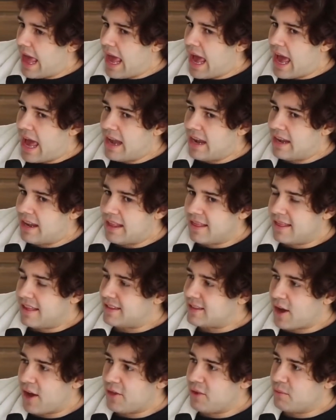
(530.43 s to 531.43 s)
and
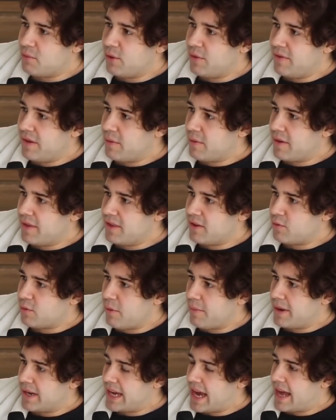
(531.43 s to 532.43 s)
this other movie where this
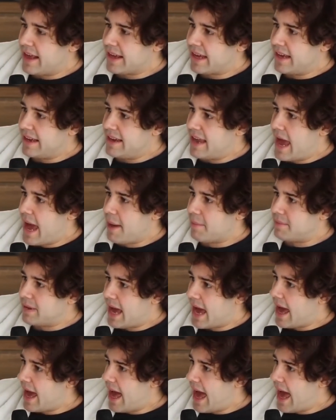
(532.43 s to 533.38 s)
woman got kidnapped.